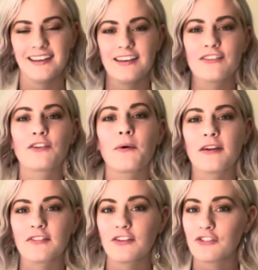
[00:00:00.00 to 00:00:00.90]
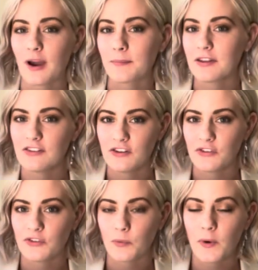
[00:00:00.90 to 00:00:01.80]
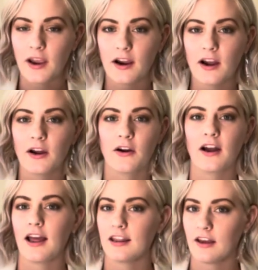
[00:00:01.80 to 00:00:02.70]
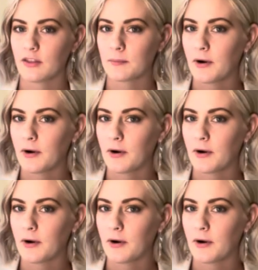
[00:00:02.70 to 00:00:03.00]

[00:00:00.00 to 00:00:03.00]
So if the strap continues to wear or any other